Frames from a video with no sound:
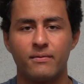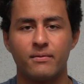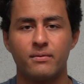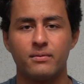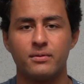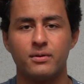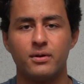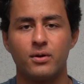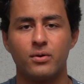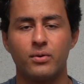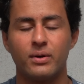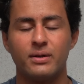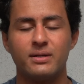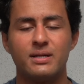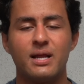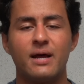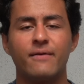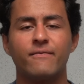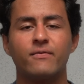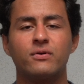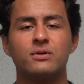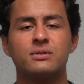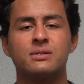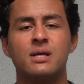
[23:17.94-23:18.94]
you know
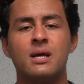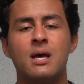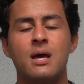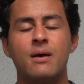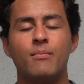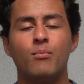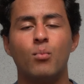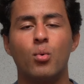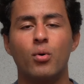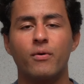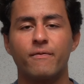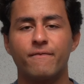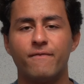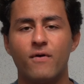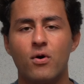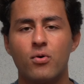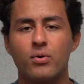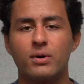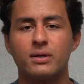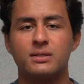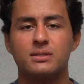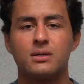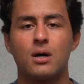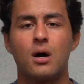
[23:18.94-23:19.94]
endeavors, more
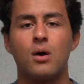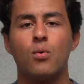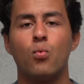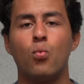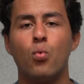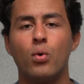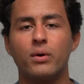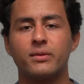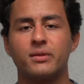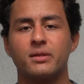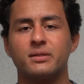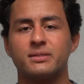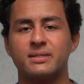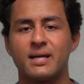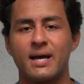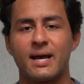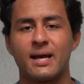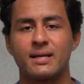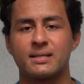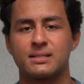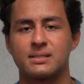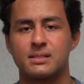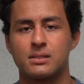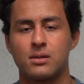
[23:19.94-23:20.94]
focused on what the
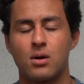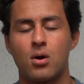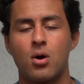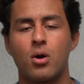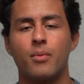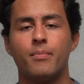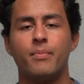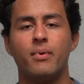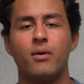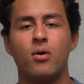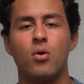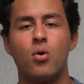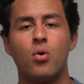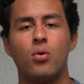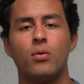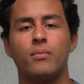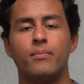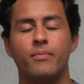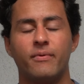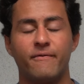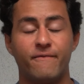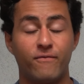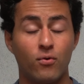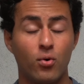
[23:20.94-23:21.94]
tasks are beho-
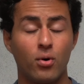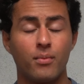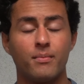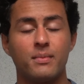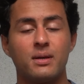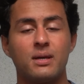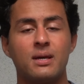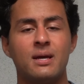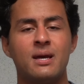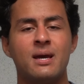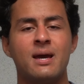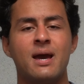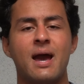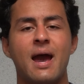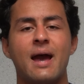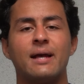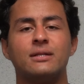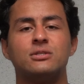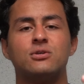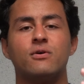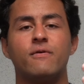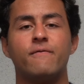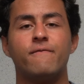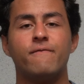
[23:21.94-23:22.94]
before me,
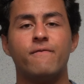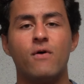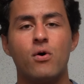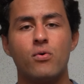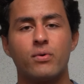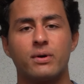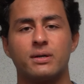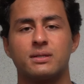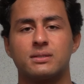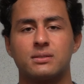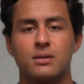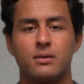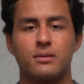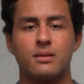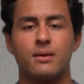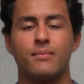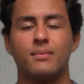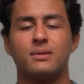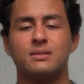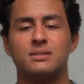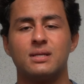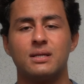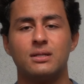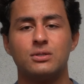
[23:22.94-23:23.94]
and to focus on
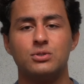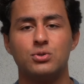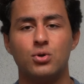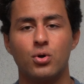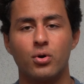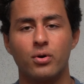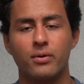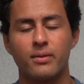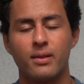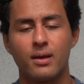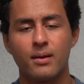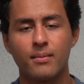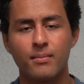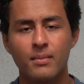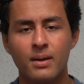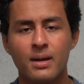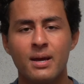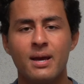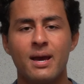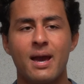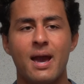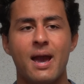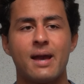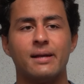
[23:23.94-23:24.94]
them and to endure them
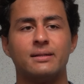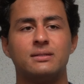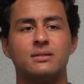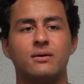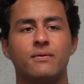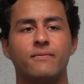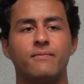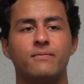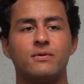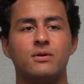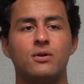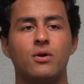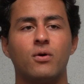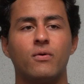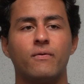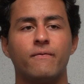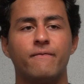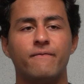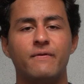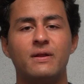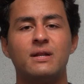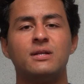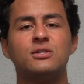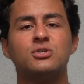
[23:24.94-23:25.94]
and to you know
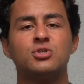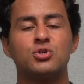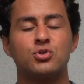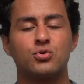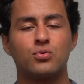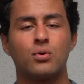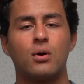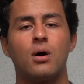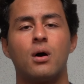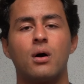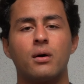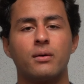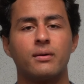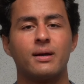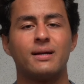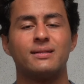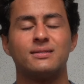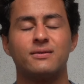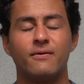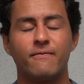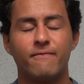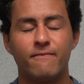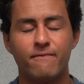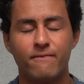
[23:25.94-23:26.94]
finish strong and
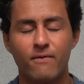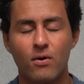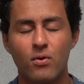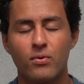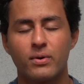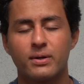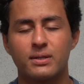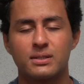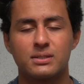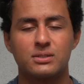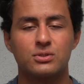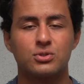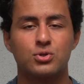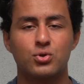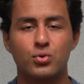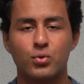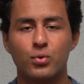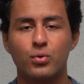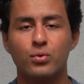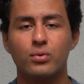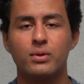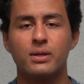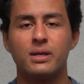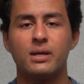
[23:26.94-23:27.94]
to focus
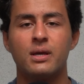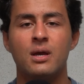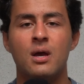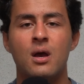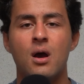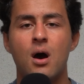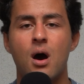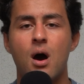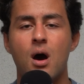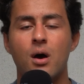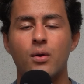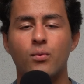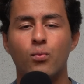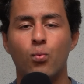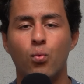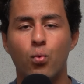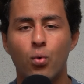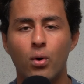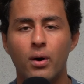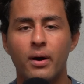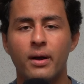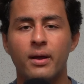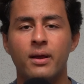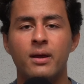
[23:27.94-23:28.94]
truly on
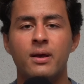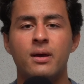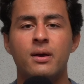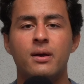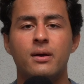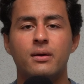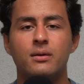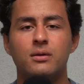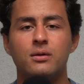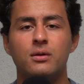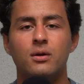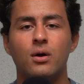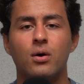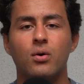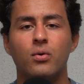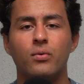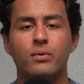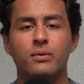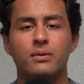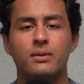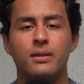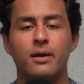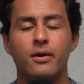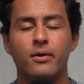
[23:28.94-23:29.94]
what you know
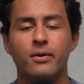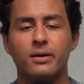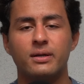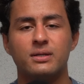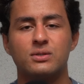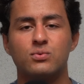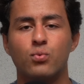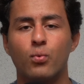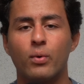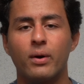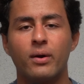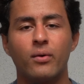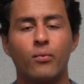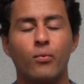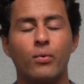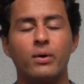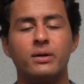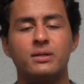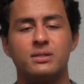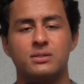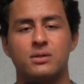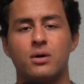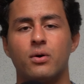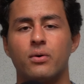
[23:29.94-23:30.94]
there is what
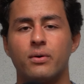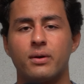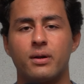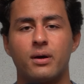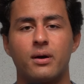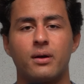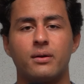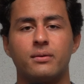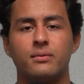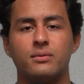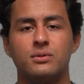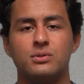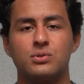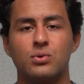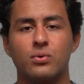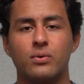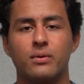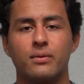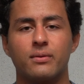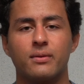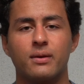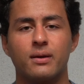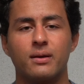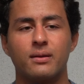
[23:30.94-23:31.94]
what is going on sort
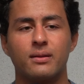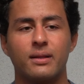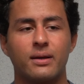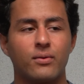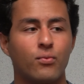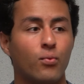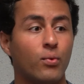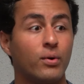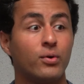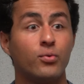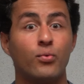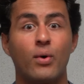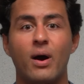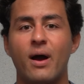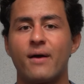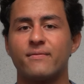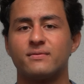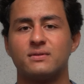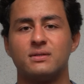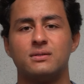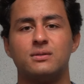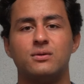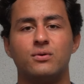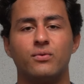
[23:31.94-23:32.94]
of thing like what do i
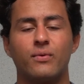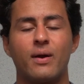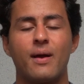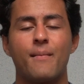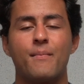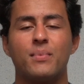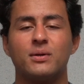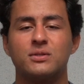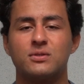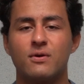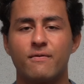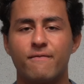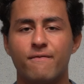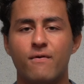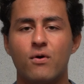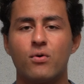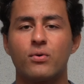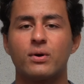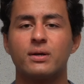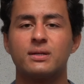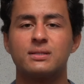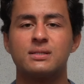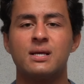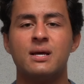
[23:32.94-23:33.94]
have to do right but to
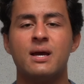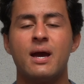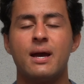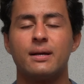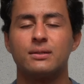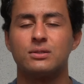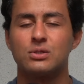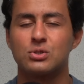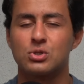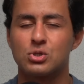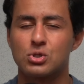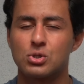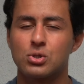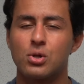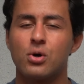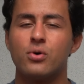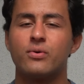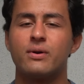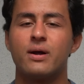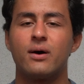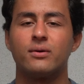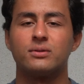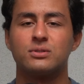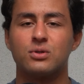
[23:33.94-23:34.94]
focus and to
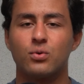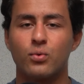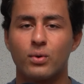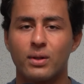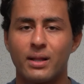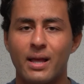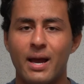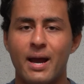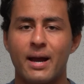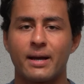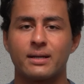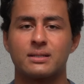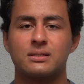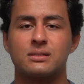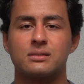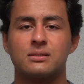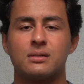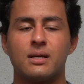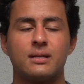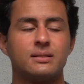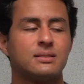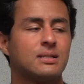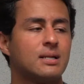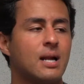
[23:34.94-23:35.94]
slow down to relax
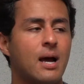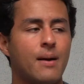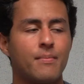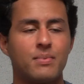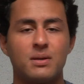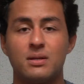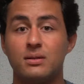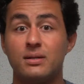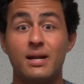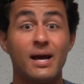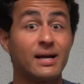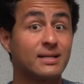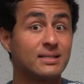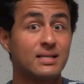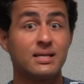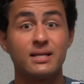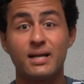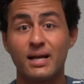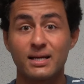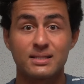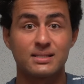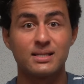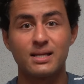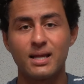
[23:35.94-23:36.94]
and to not be next thing
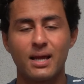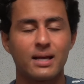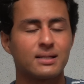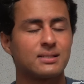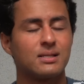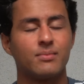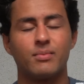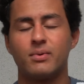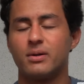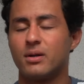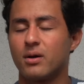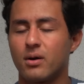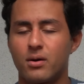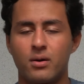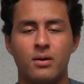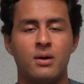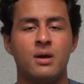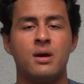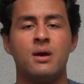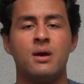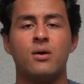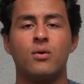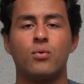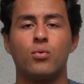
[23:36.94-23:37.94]
next thing next thing but no
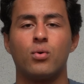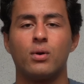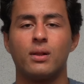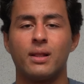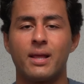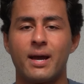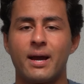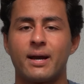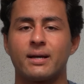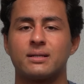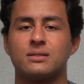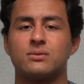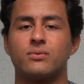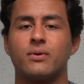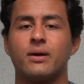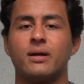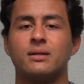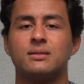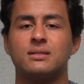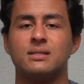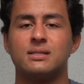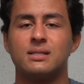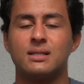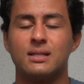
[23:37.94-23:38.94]
relax
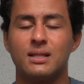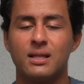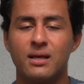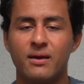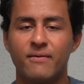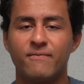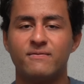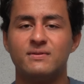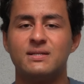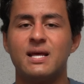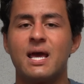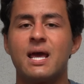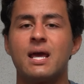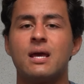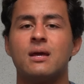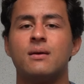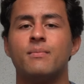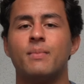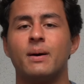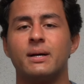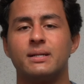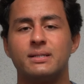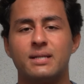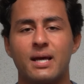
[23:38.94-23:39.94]
right to live day
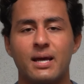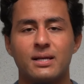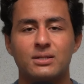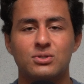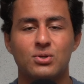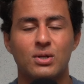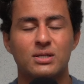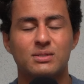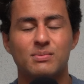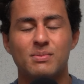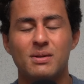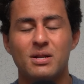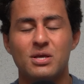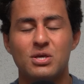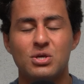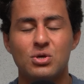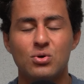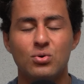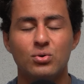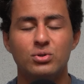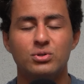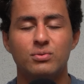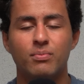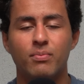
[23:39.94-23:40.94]
by day so that's been a
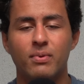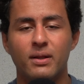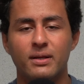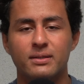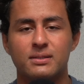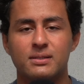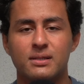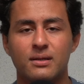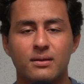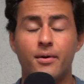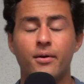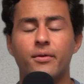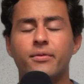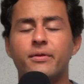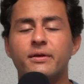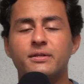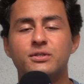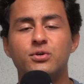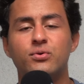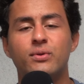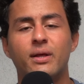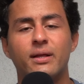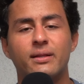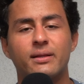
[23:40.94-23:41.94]
huge blessing another thing
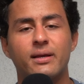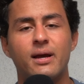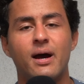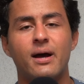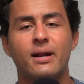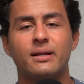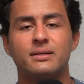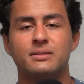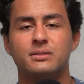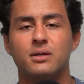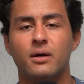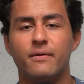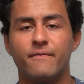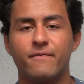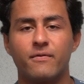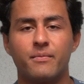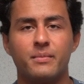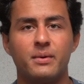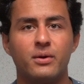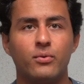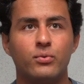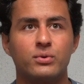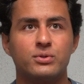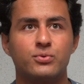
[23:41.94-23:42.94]
too that god has done for
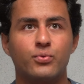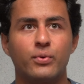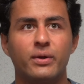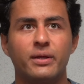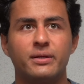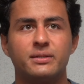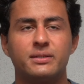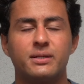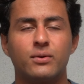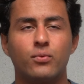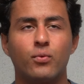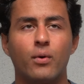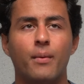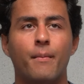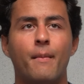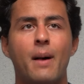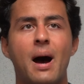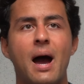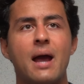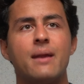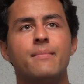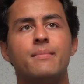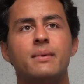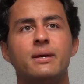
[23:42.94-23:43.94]
me was really to
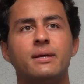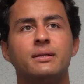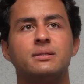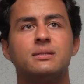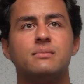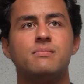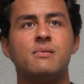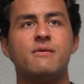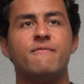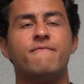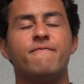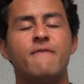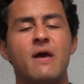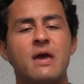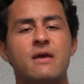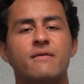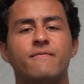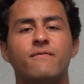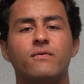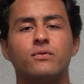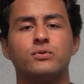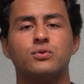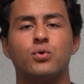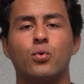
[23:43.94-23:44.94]
remind me to be
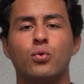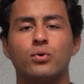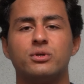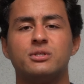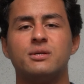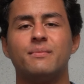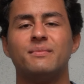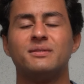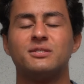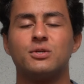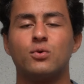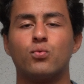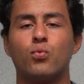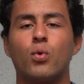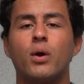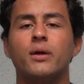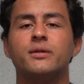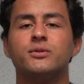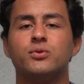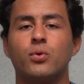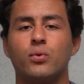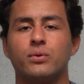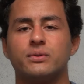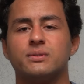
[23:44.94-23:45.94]
faithful towards him and to
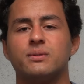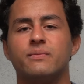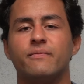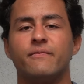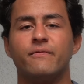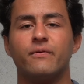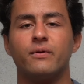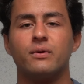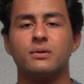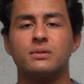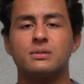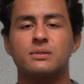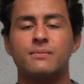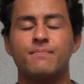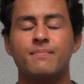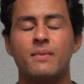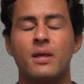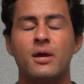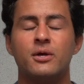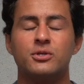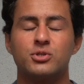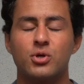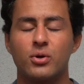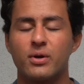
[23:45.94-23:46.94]
run towards him first
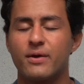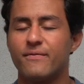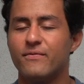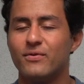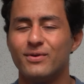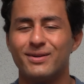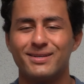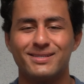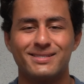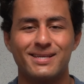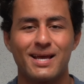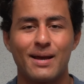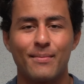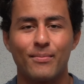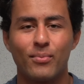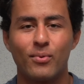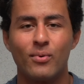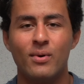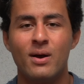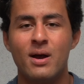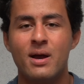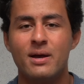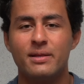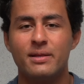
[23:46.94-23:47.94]
so i'll give you an
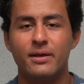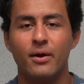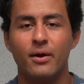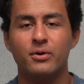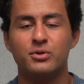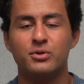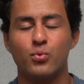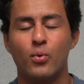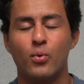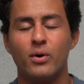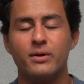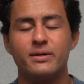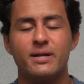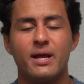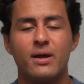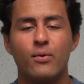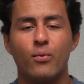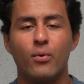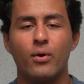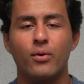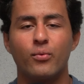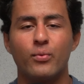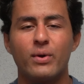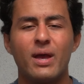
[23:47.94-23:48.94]
example there was one day
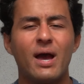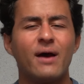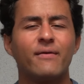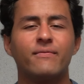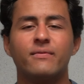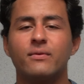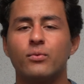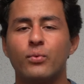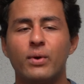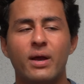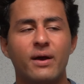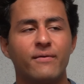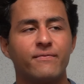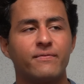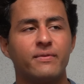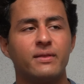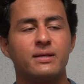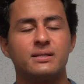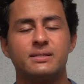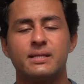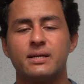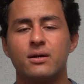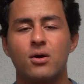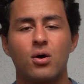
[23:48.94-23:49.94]
where we have we have
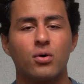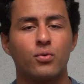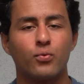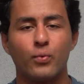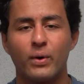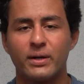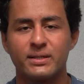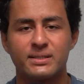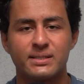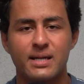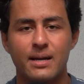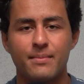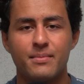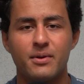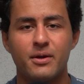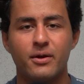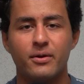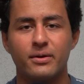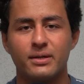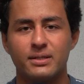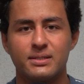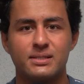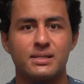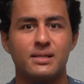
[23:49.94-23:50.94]
this thing called rest time
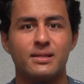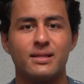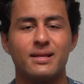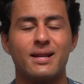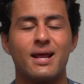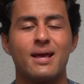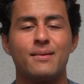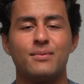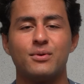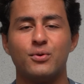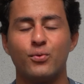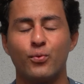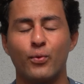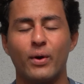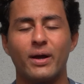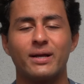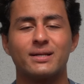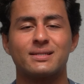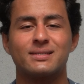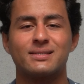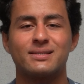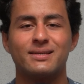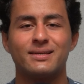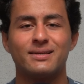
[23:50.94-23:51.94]
here and it's in the name you
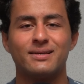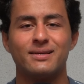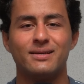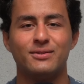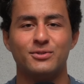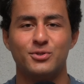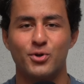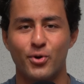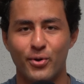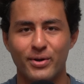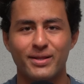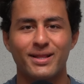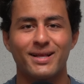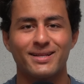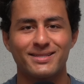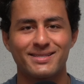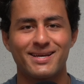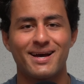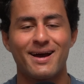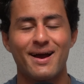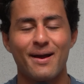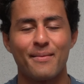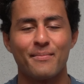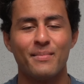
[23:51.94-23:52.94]
rest during that
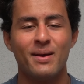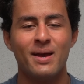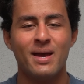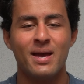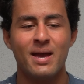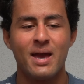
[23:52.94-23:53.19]
time.